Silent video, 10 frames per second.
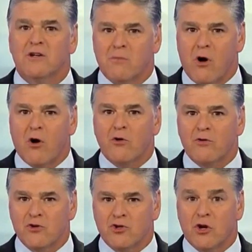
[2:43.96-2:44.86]

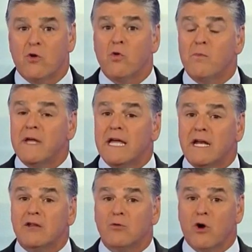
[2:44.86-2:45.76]
Tomorrow, the show will be
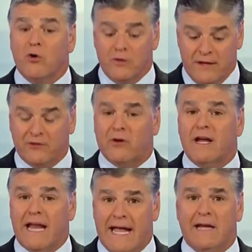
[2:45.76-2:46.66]
hitting the road. That's
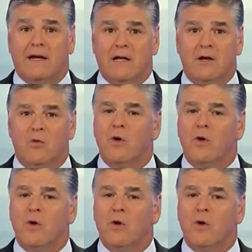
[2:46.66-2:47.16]
right, Hannity.